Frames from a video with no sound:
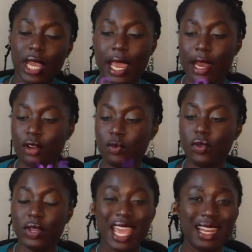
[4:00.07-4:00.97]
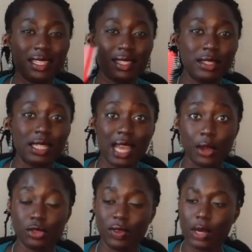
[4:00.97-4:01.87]
hair and remove it. And it still
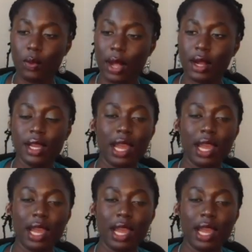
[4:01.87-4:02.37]
detangles very well.